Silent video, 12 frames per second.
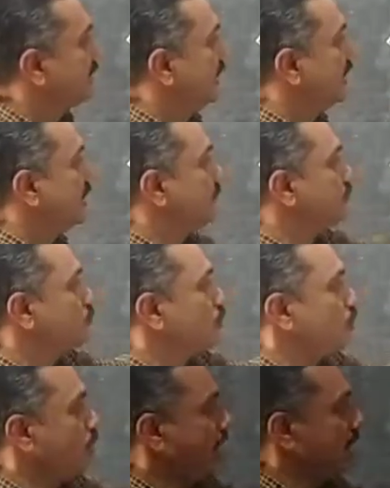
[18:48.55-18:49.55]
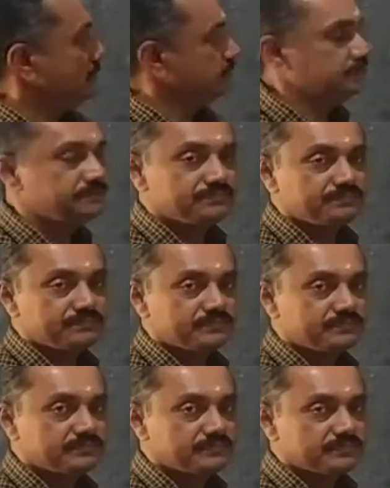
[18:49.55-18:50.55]
then comes corolla,
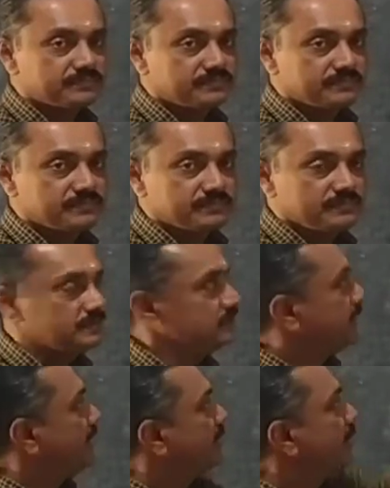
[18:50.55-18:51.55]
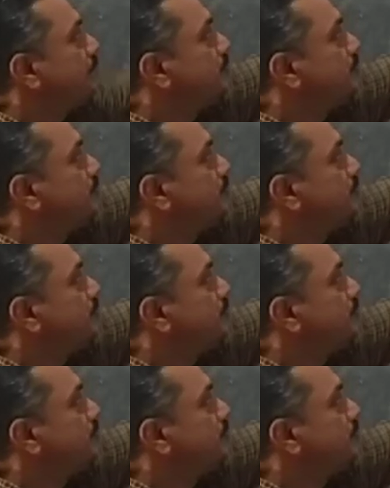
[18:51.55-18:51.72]
then comes